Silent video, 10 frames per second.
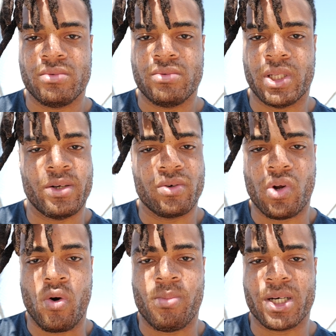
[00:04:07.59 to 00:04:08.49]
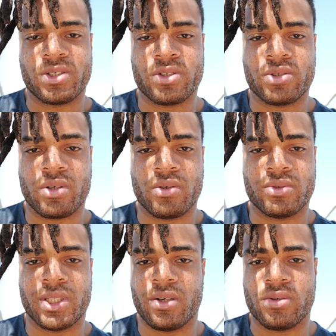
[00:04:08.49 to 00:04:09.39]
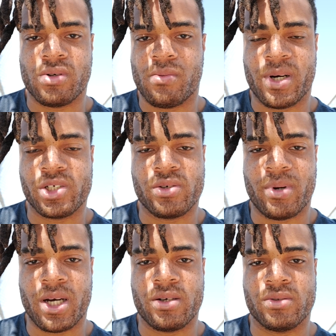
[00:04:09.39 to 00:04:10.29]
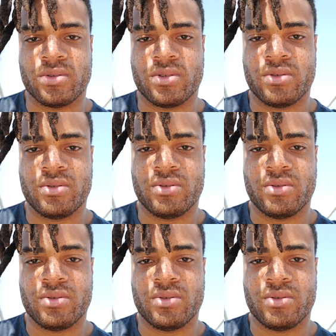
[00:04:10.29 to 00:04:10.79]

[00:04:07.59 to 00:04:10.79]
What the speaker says: They don't know about your struggles. They don't know about your battles.